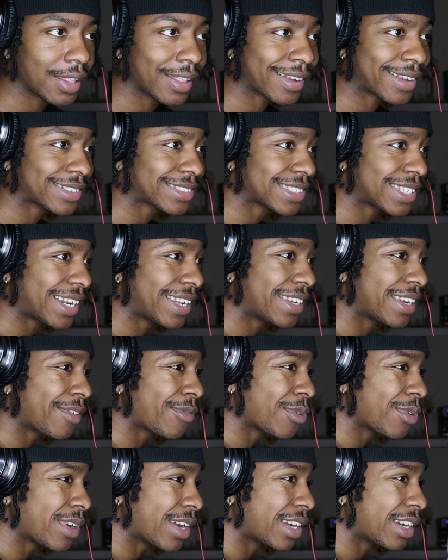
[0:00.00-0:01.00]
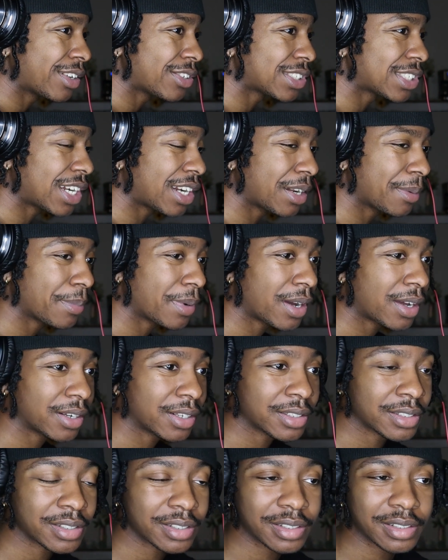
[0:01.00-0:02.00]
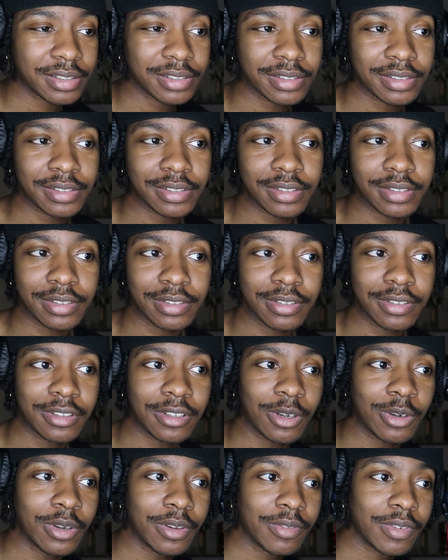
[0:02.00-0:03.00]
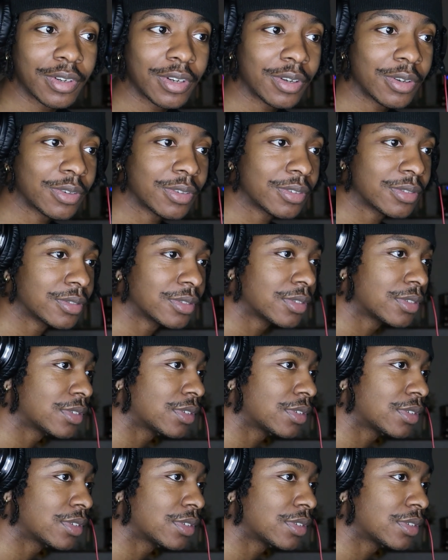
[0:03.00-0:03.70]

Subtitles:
Like I said, I never reacted to Shani Boni. Don't even know.